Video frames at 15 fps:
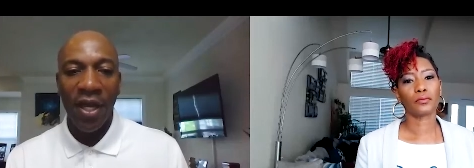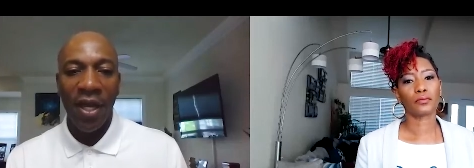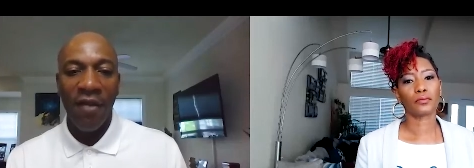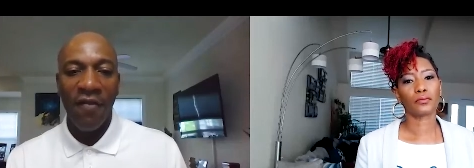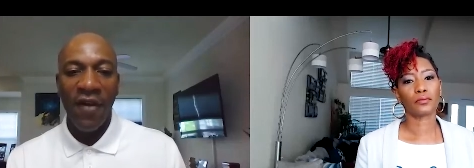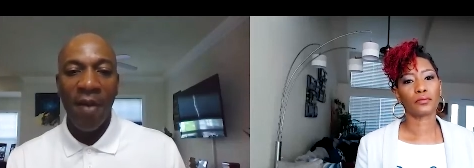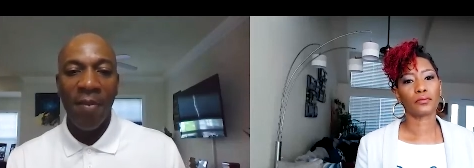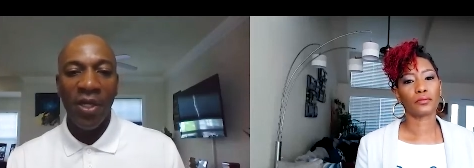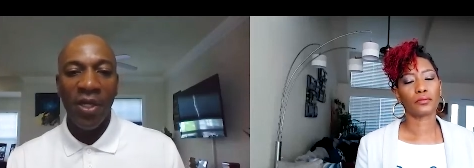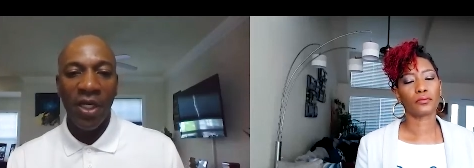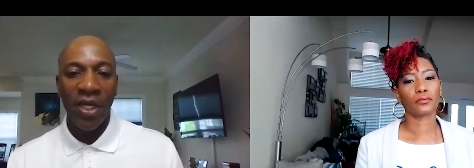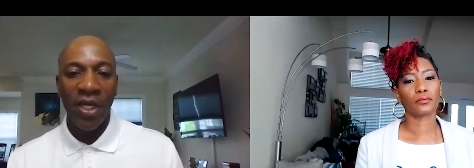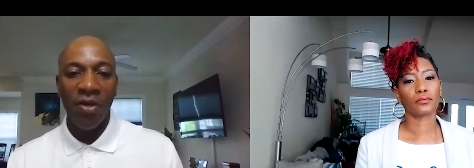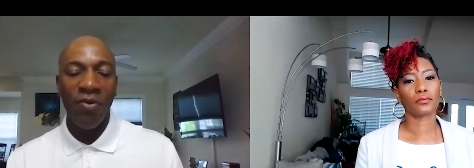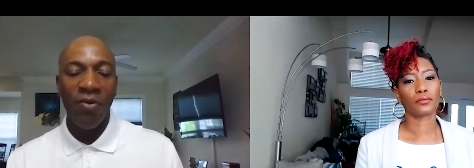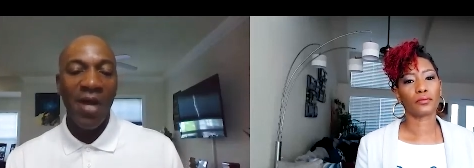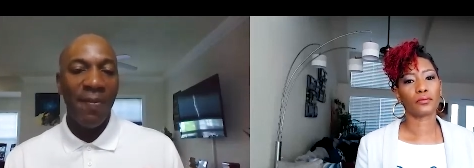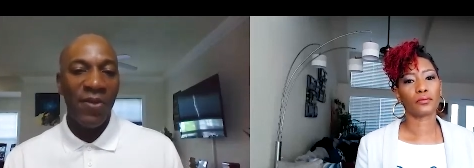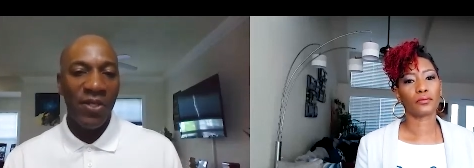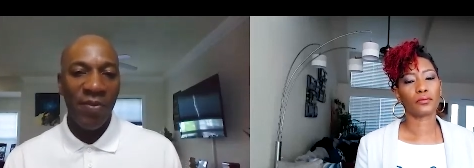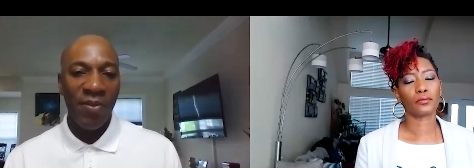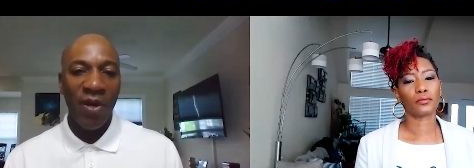Speaker 1: if I'm a leader who
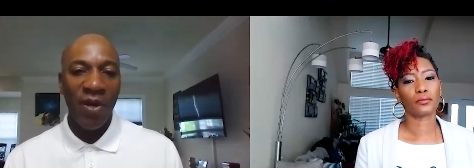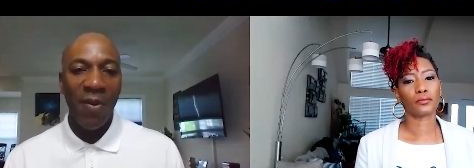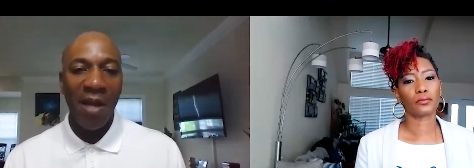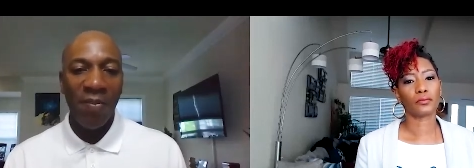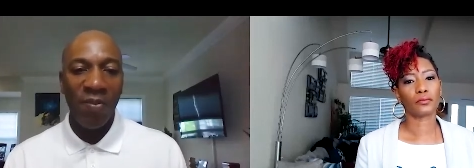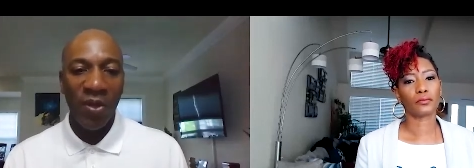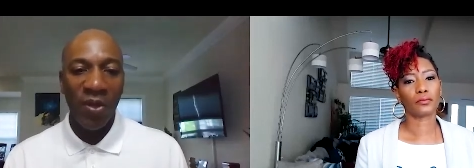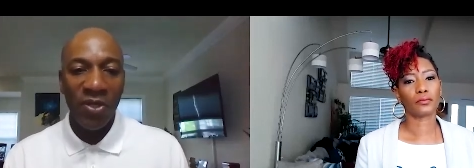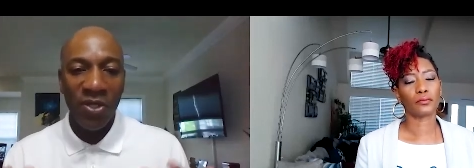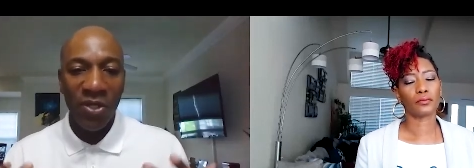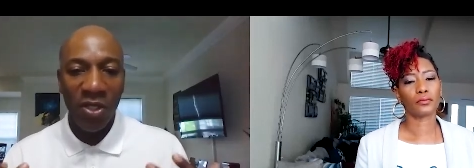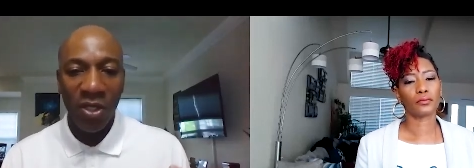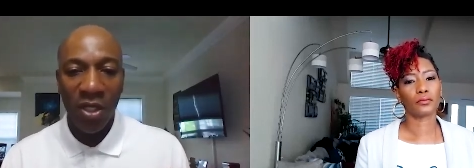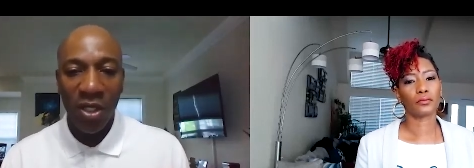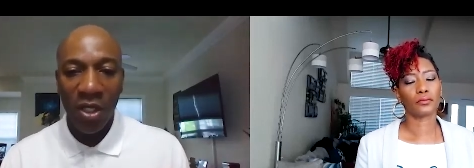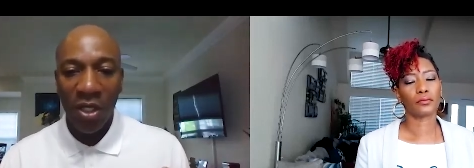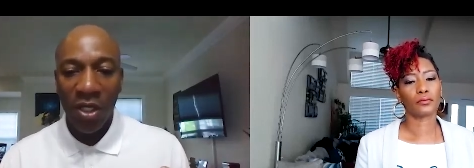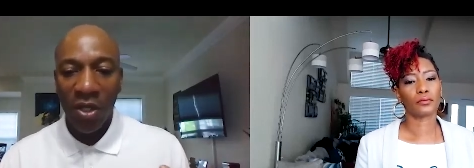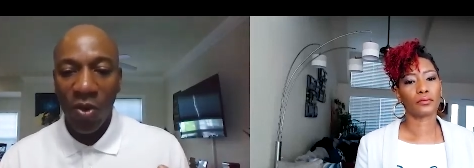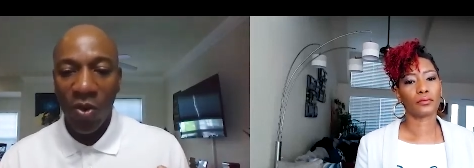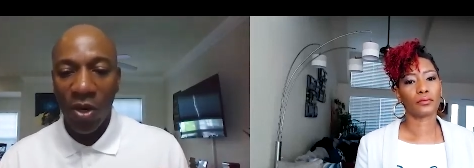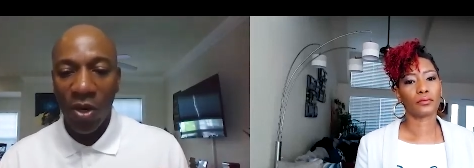happens to be a white person
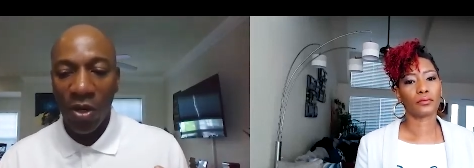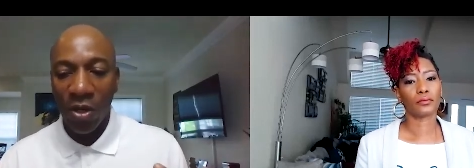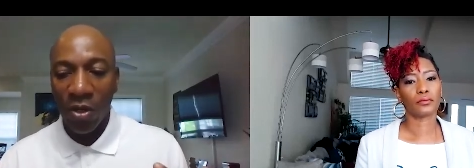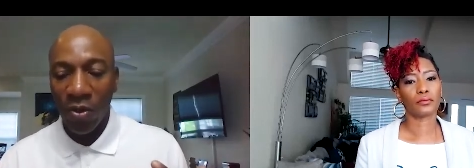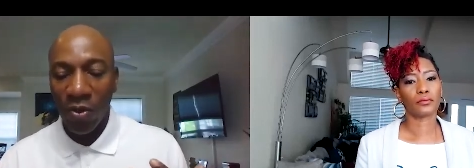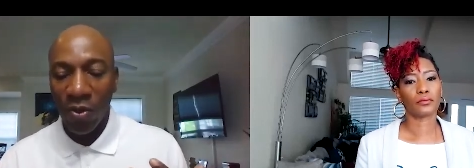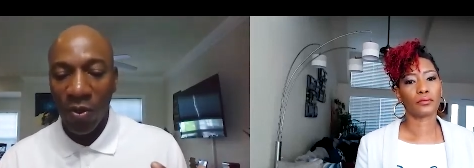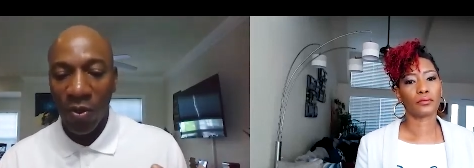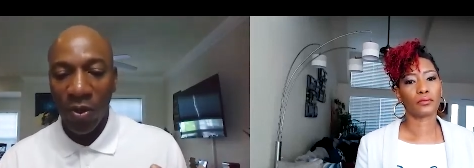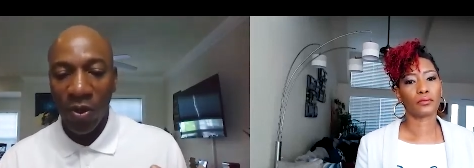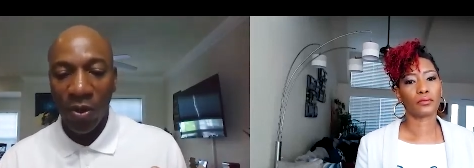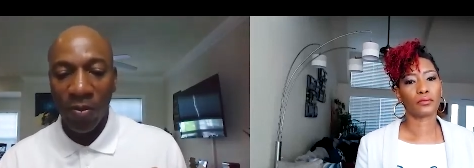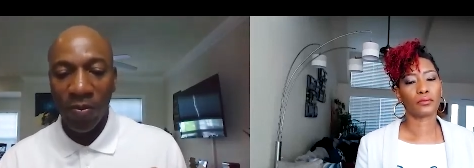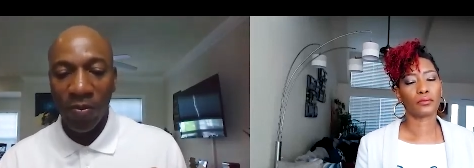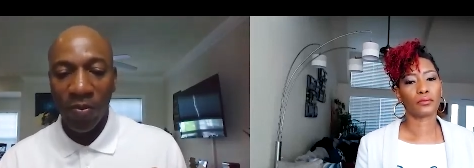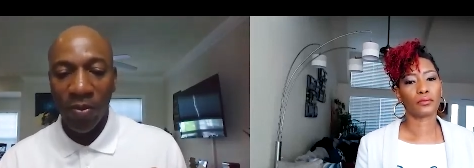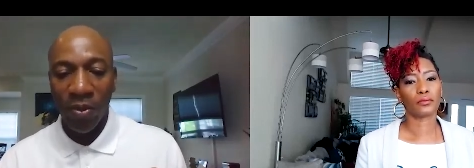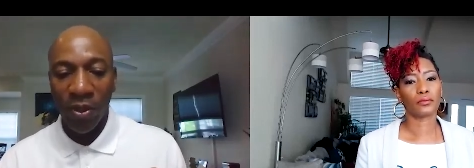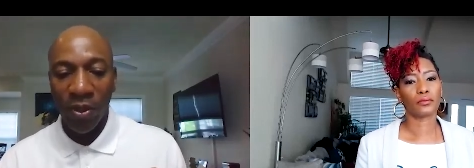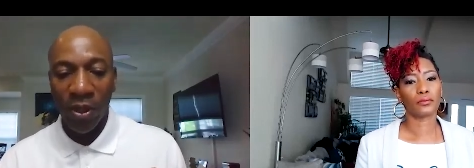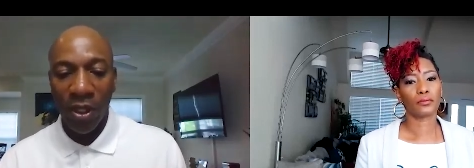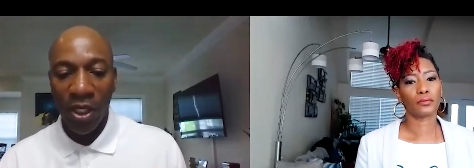or or
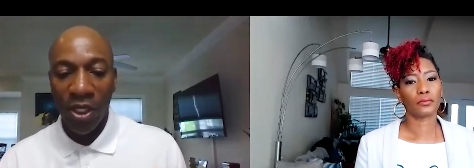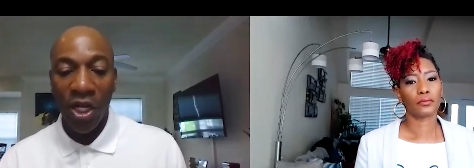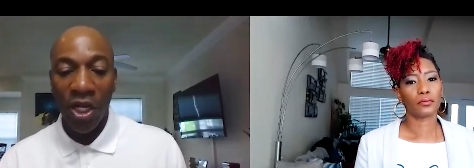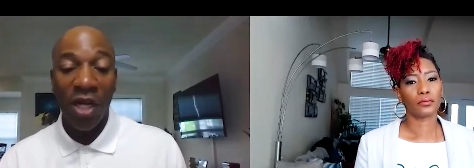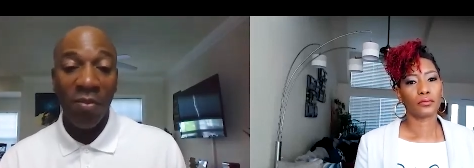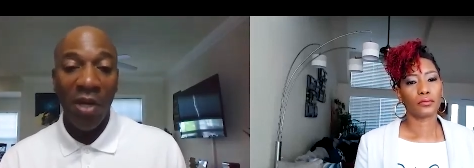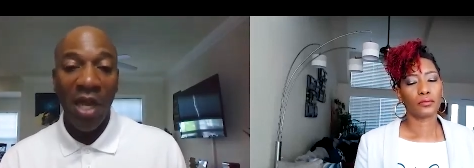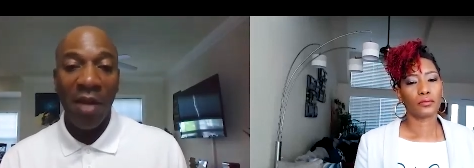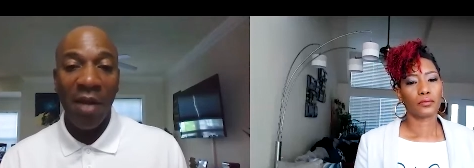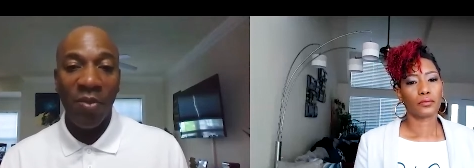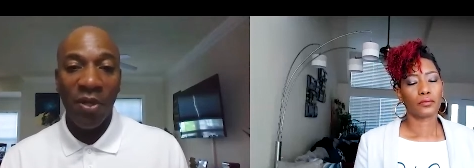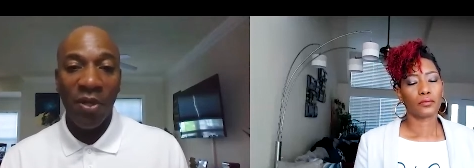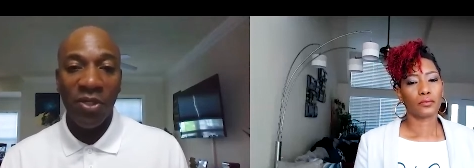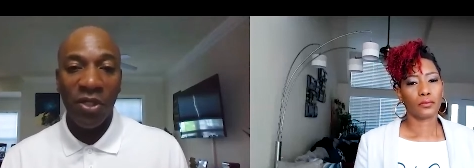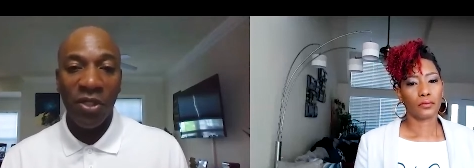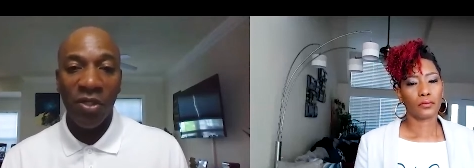uh, a non-black person,